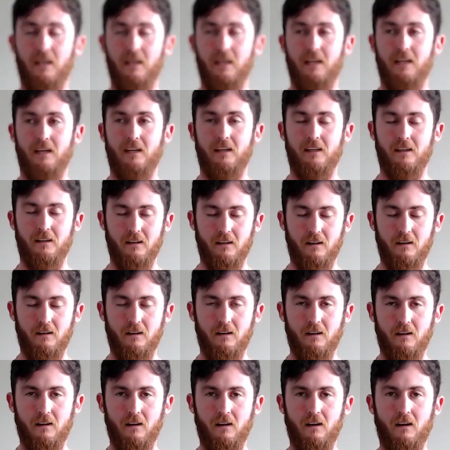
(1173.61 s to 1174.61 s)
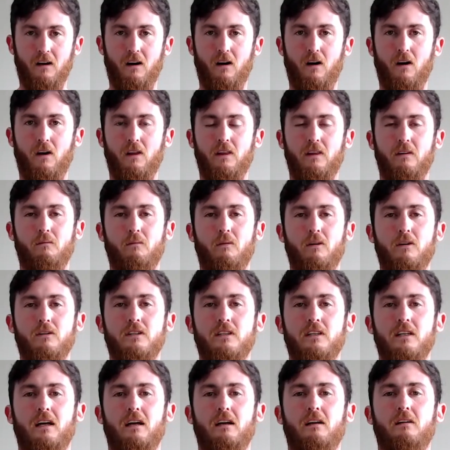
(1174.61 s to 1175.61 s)
And the
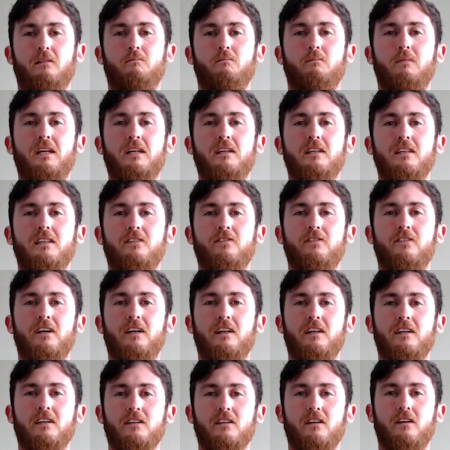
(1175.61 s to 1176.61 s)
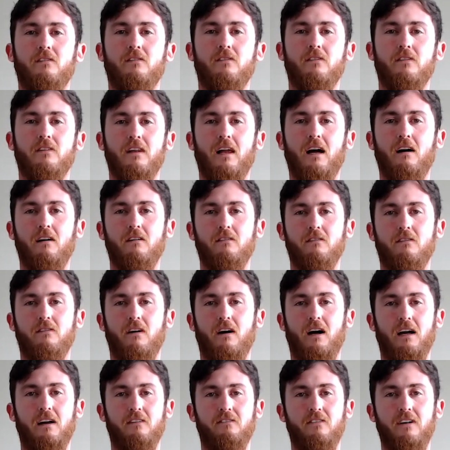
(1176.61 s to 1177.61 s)
most immense feelings of love
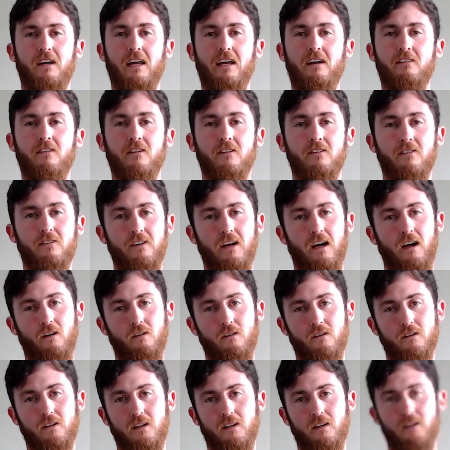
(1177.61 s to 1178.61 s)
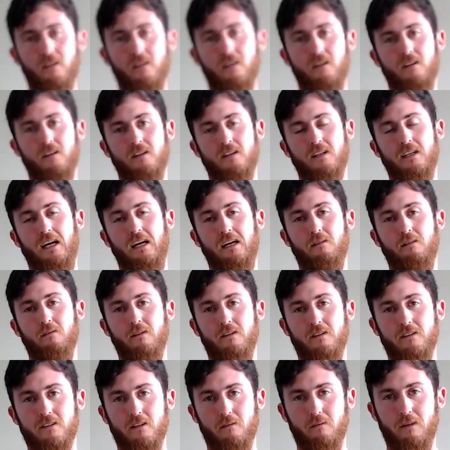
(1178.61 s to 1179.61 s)
I've ever felt came
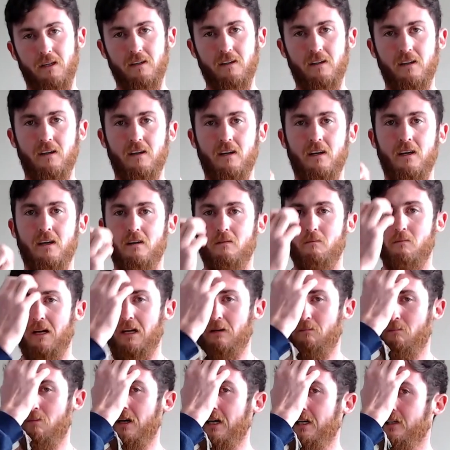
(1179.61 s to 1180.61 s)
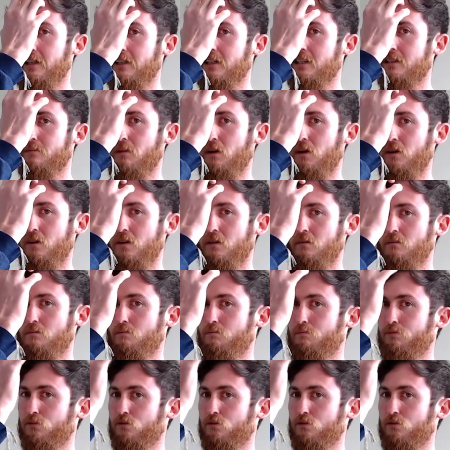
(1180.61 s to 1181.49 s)
into me. My brain exploded.